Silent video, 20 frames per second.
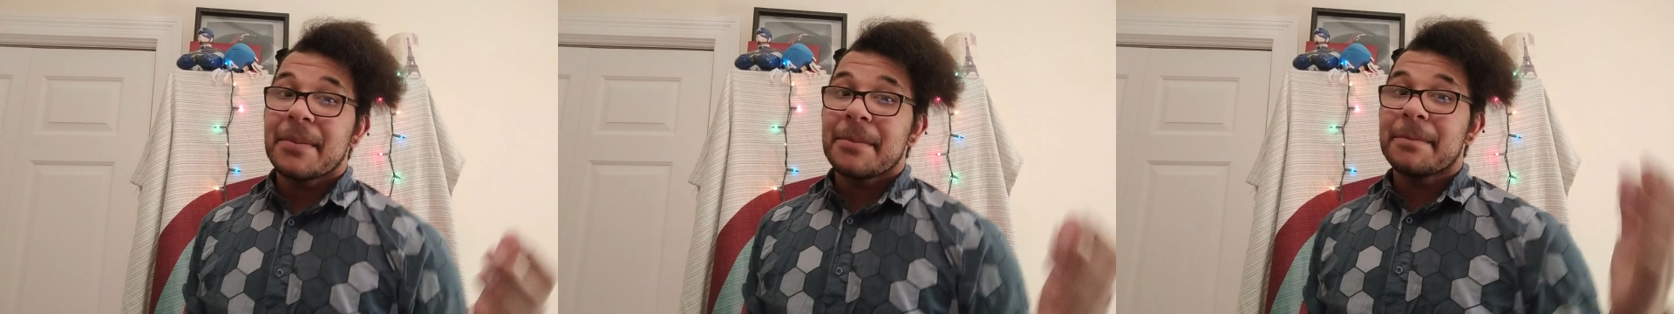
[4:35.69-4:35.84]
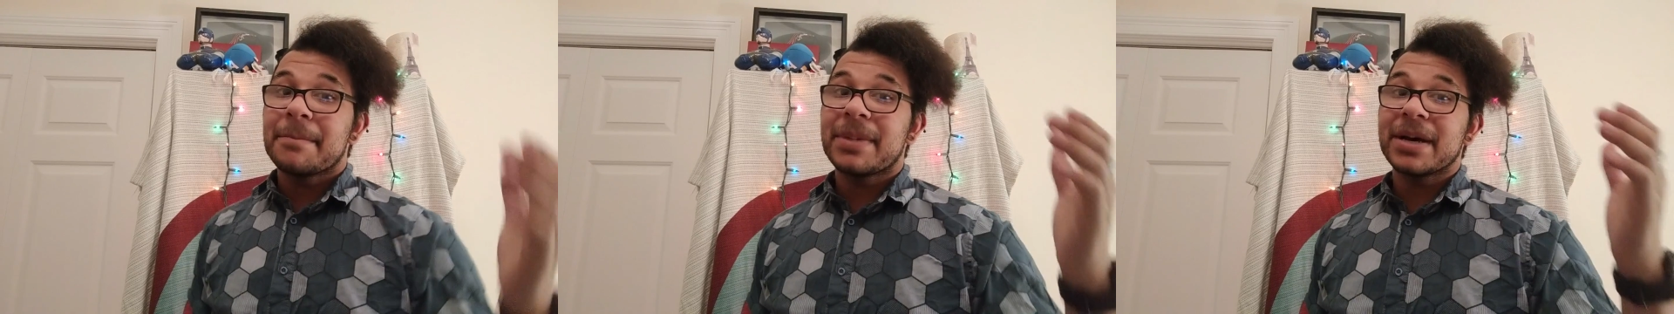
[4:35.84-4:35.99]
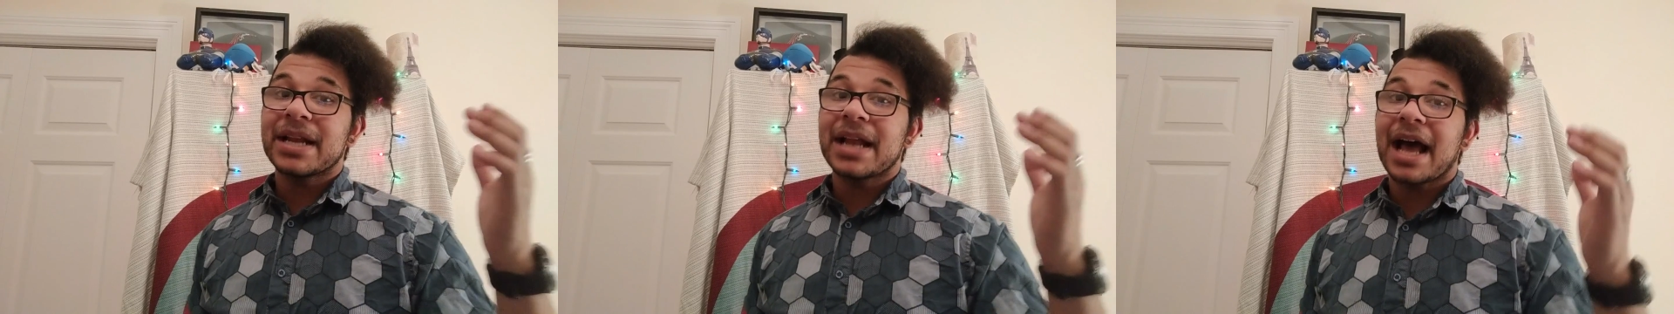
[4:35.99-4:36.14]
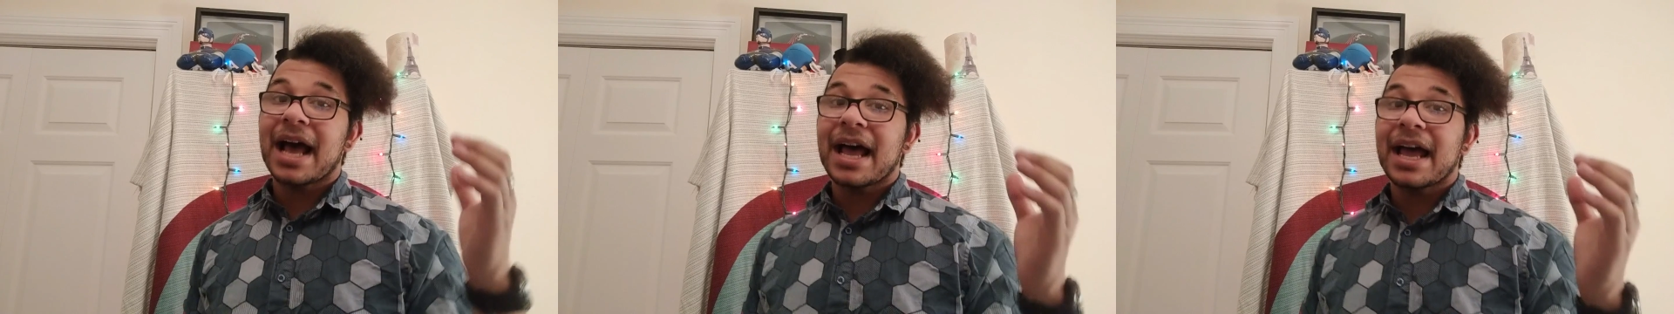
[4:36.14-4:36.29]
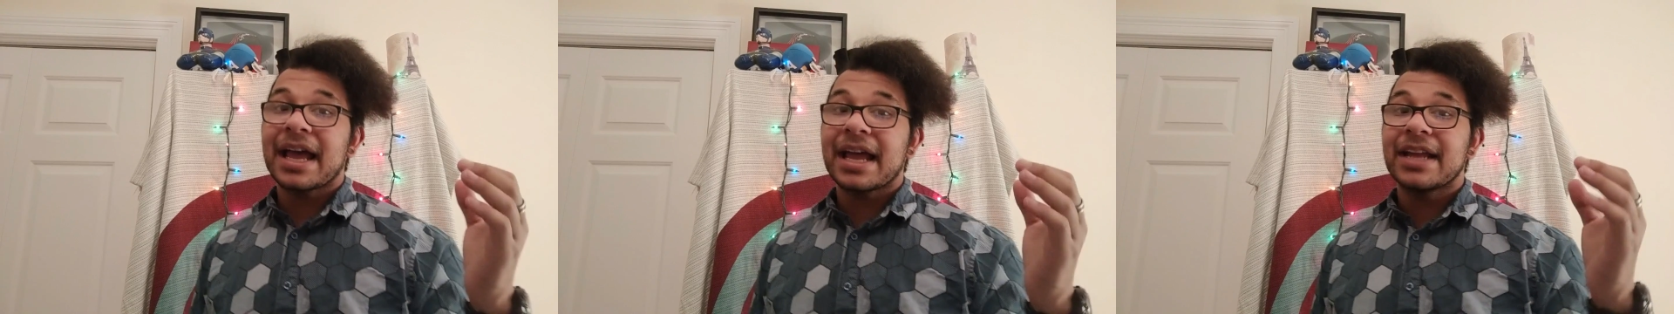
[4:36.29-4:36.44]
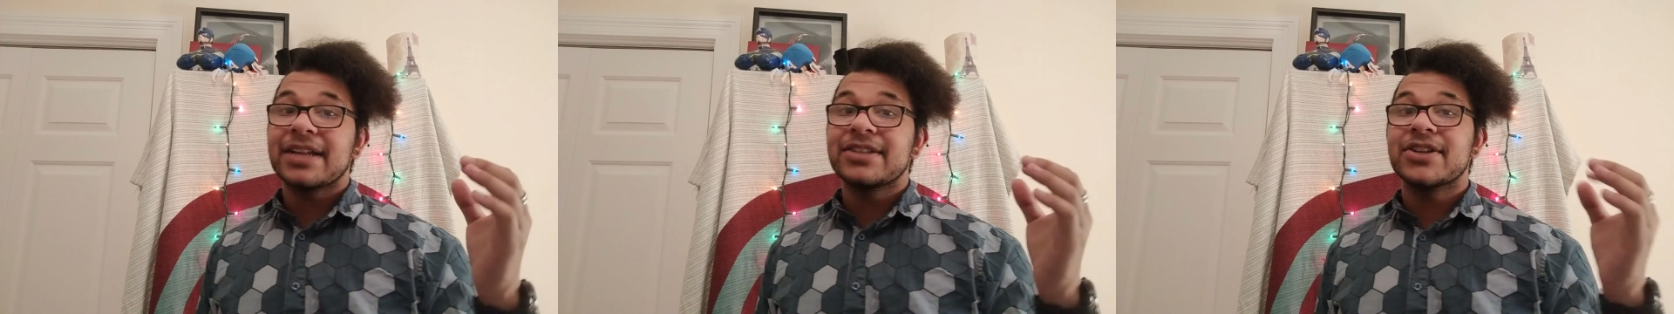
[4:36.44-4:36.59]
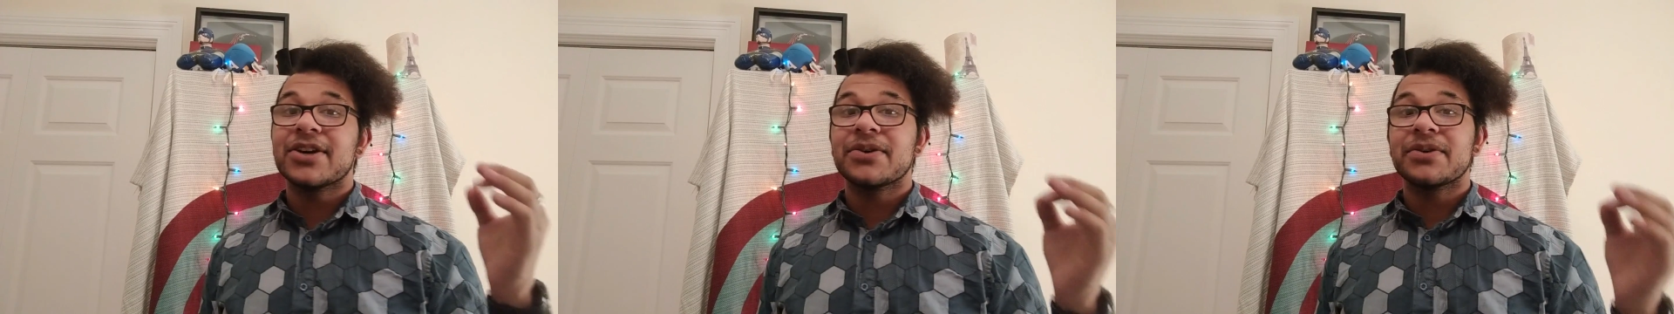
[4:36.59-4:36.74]
but
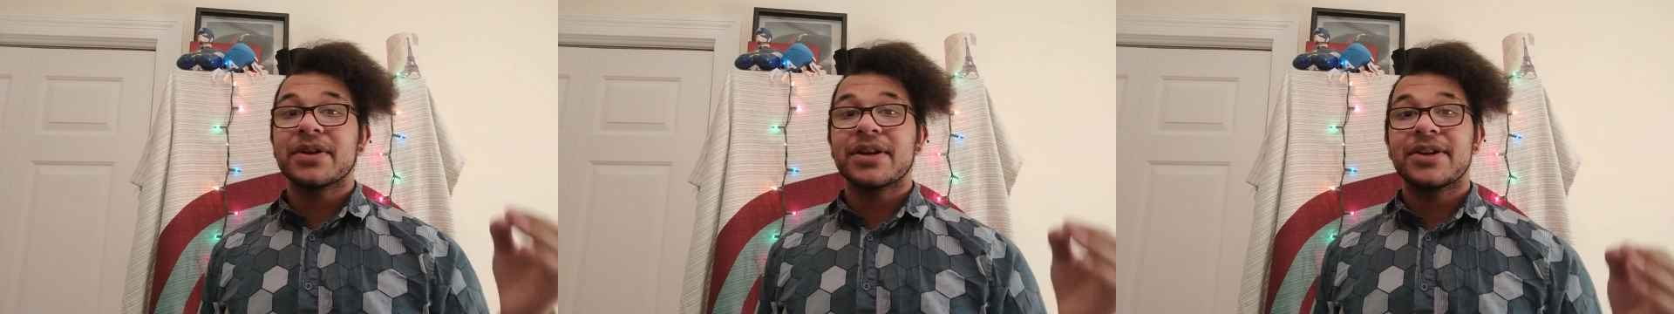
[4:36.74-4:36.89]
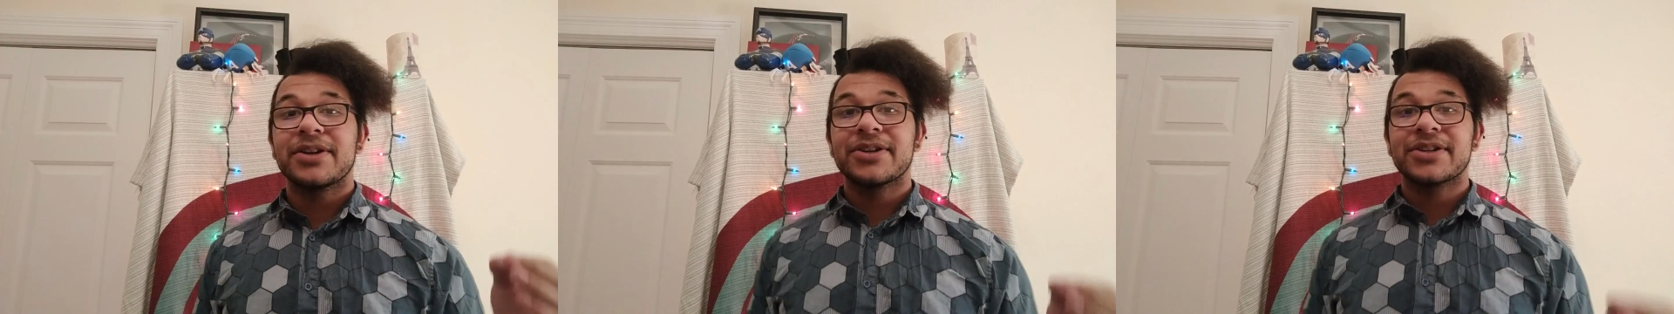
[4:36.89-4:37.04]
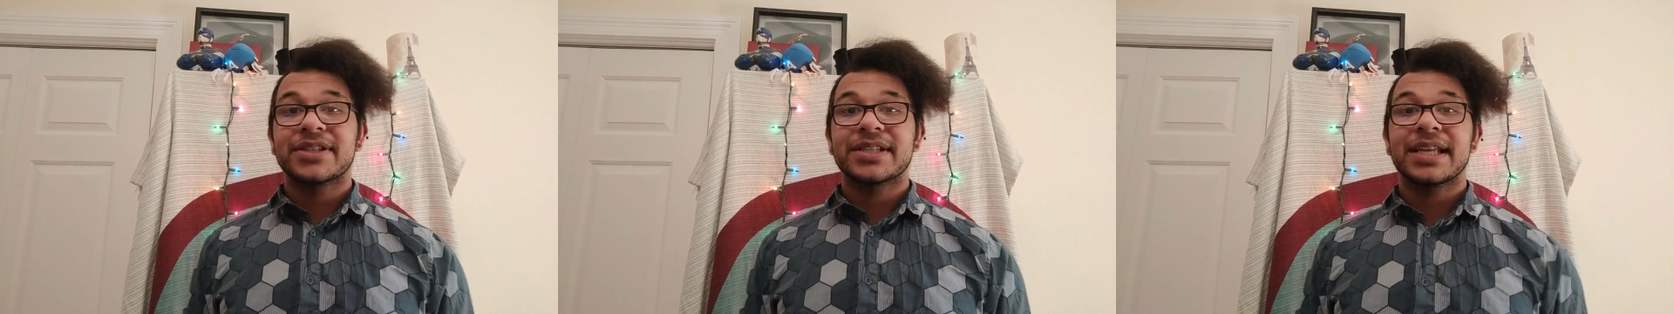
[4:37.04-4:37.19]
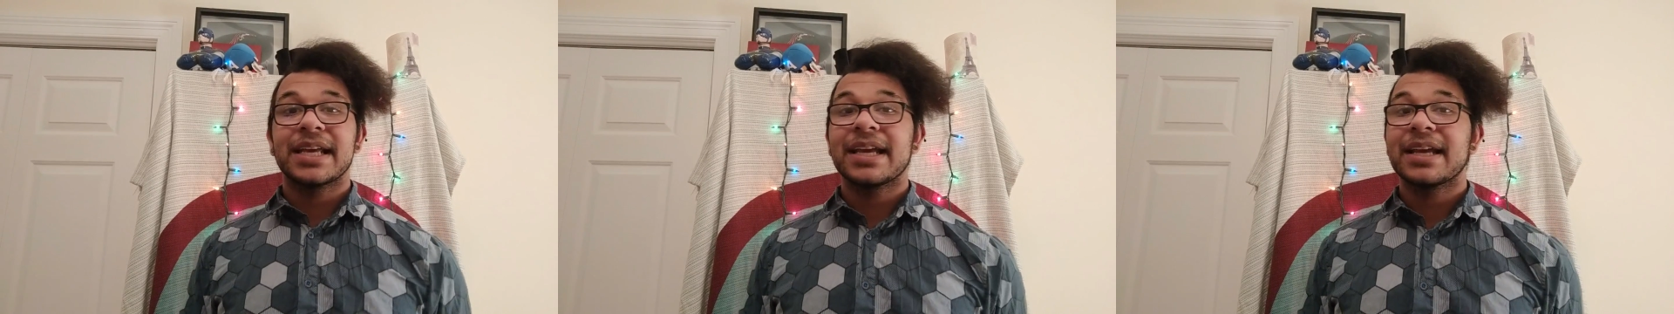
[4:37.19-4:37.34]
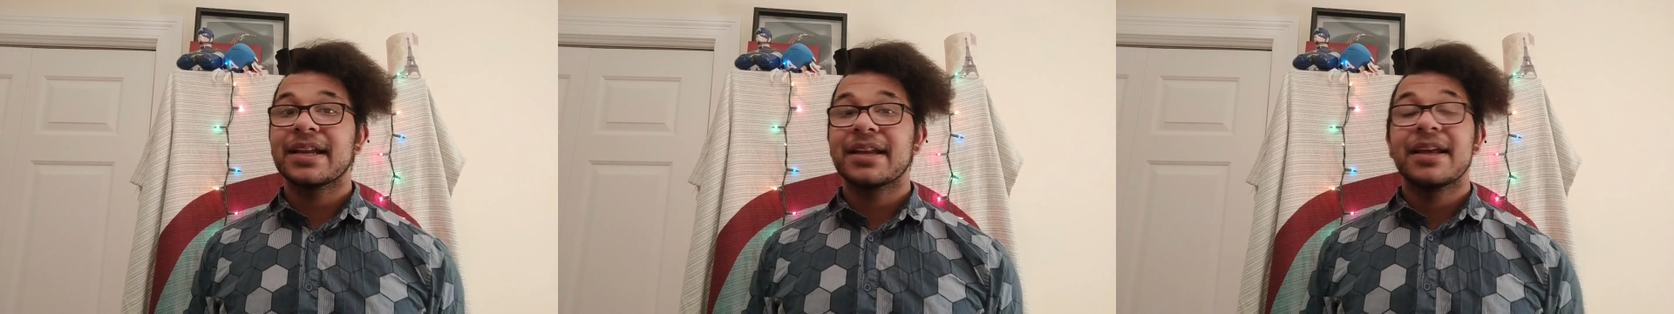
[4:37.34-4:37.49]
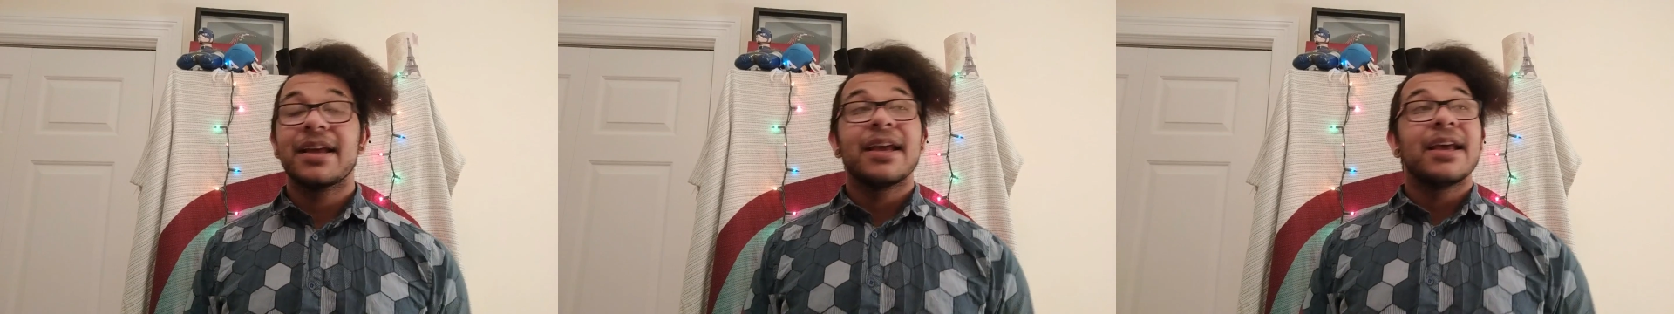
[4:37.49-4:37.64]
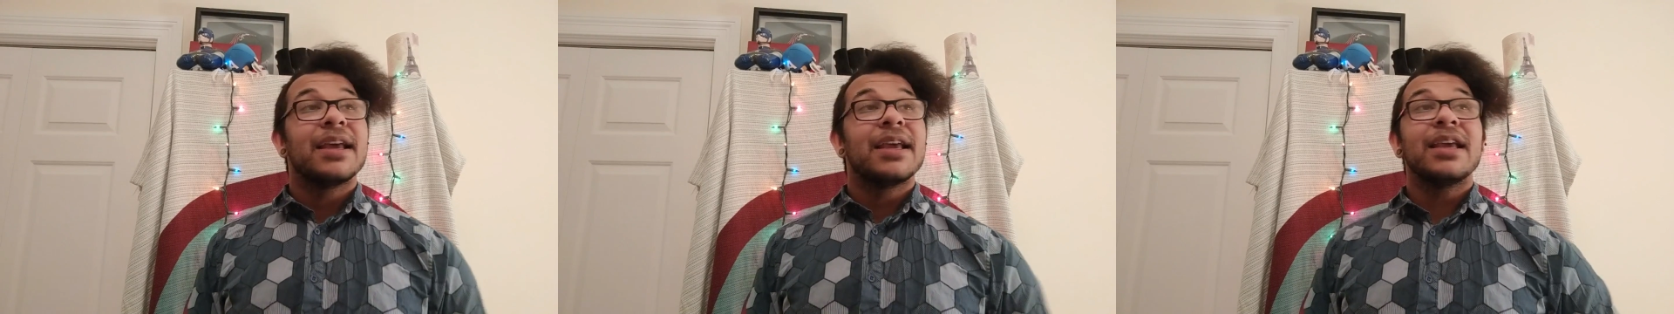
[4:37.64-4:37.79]
I don't understand,